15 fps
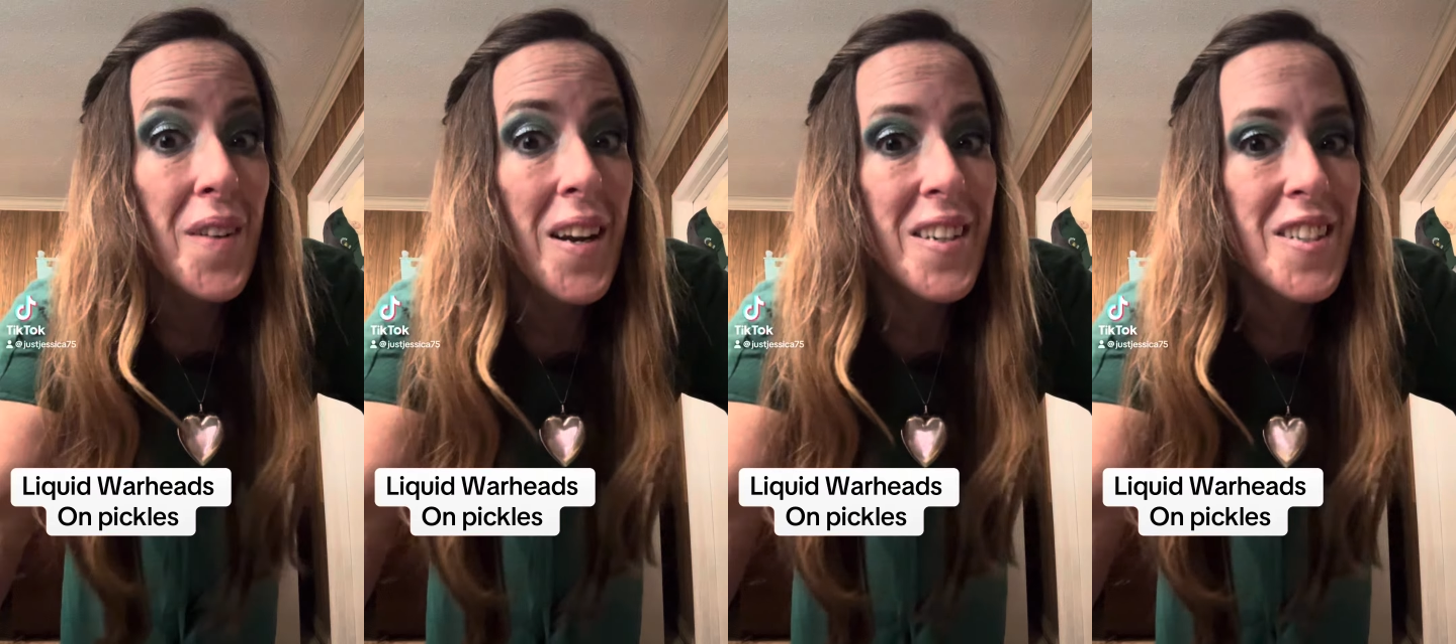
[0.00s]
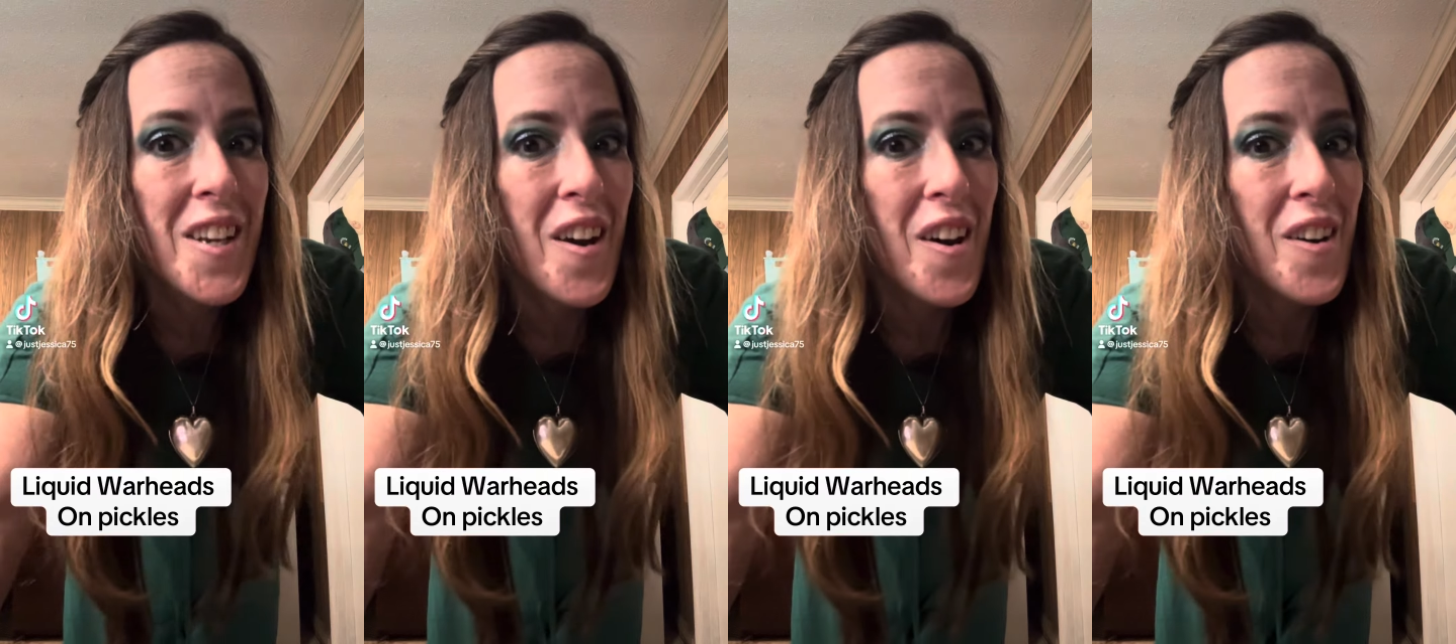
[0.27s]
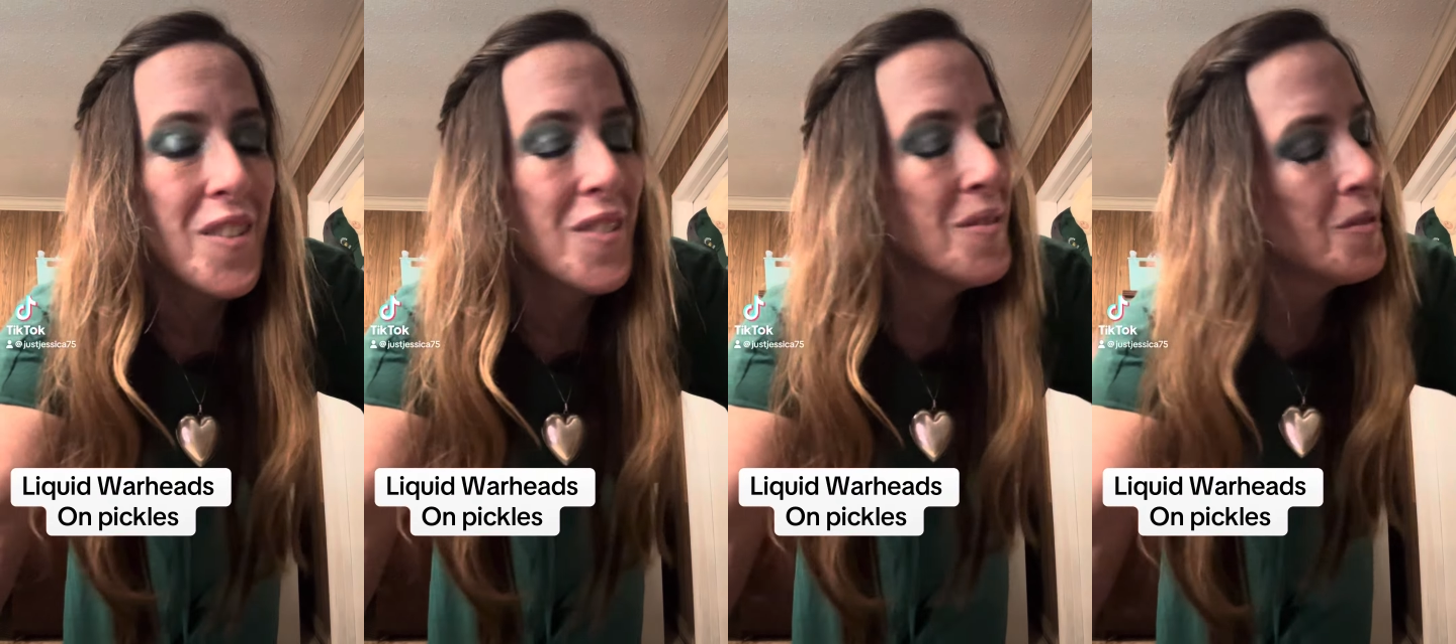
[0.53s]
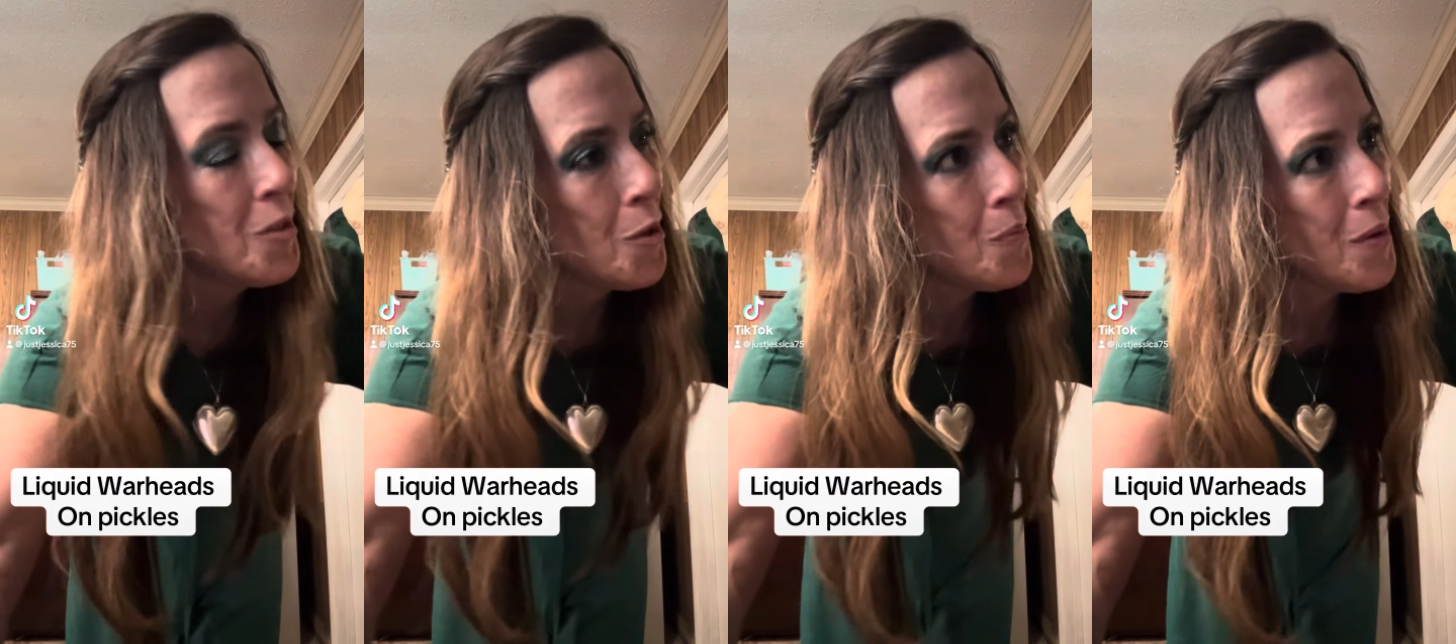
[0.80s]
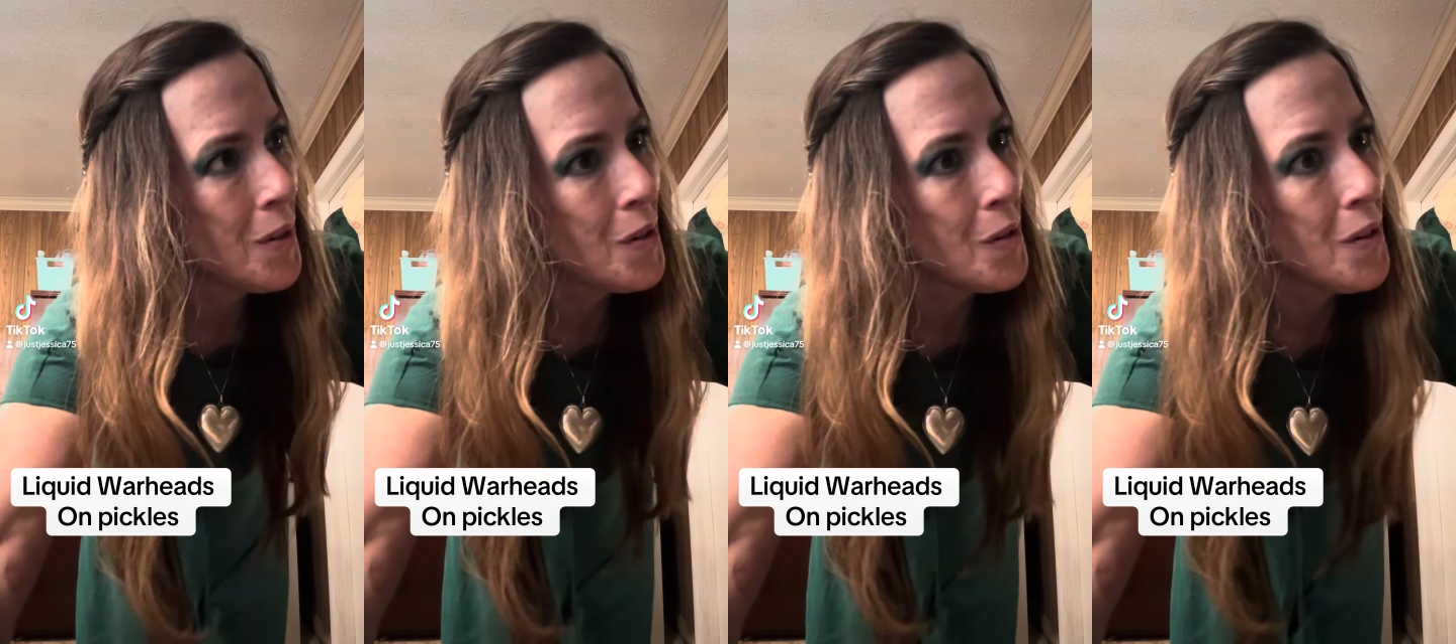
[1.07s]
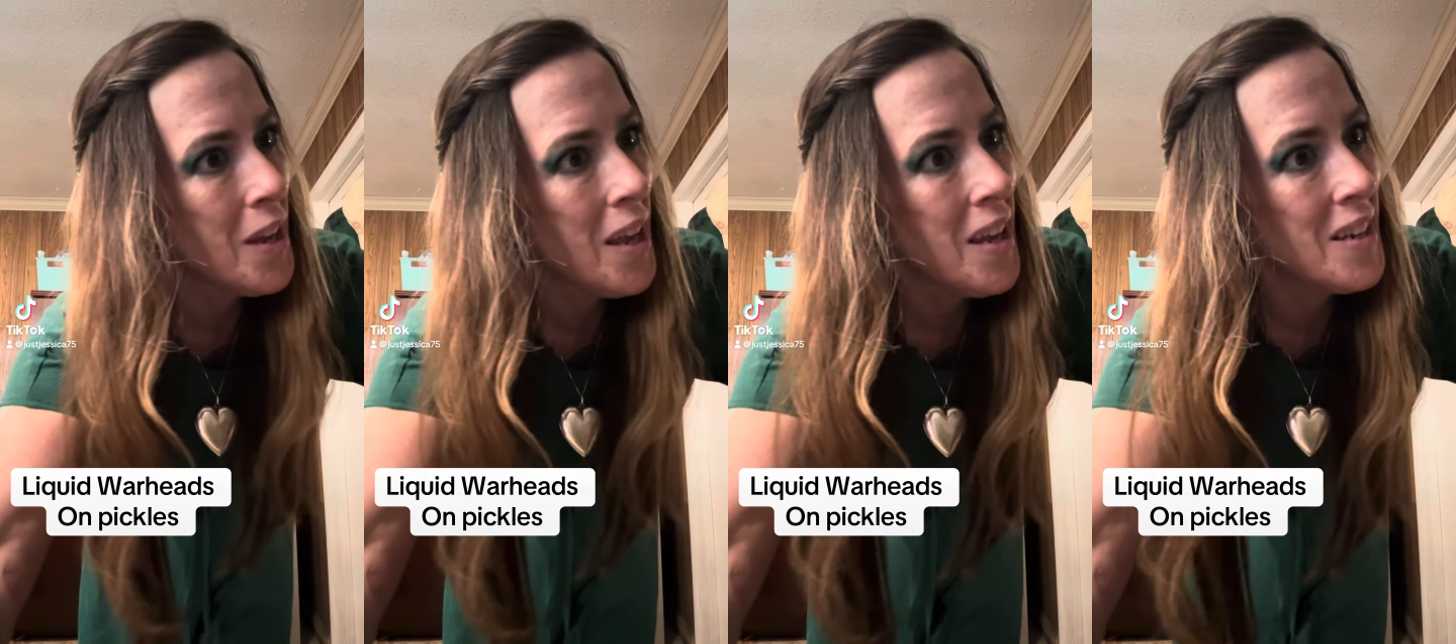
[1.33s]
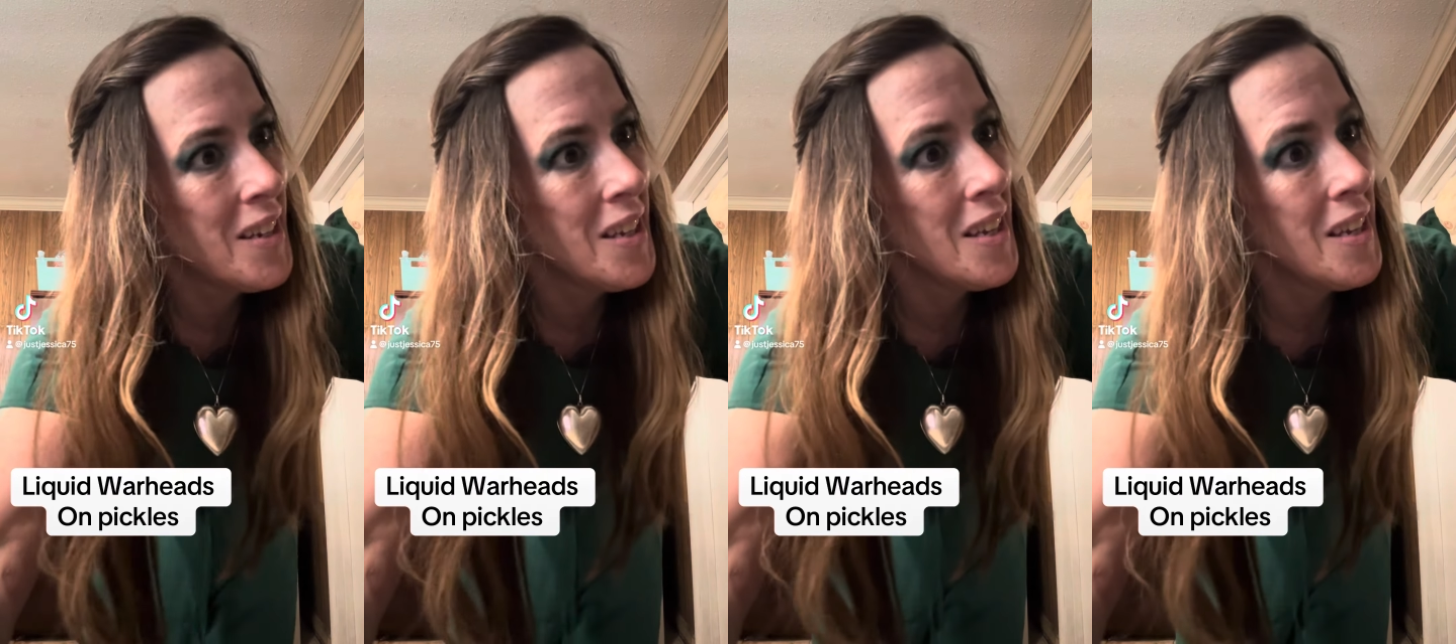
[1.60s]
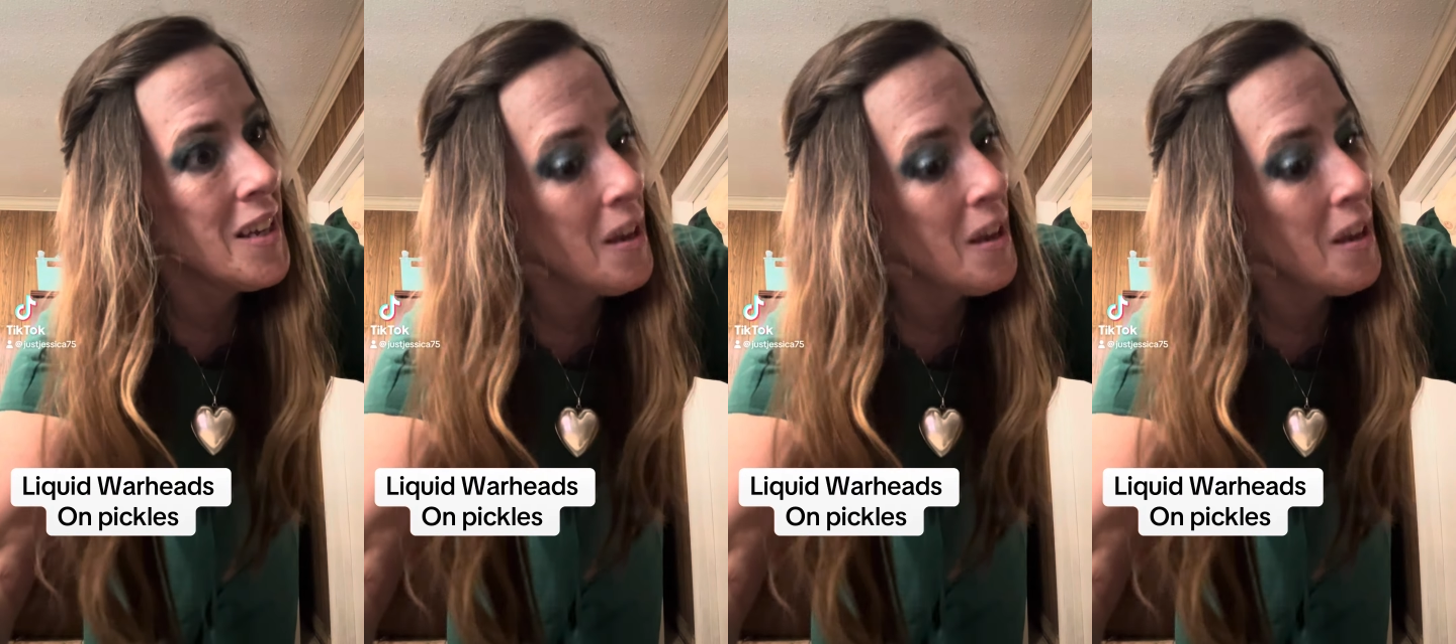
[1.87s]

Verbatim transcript: right, y'all, new pickle candy,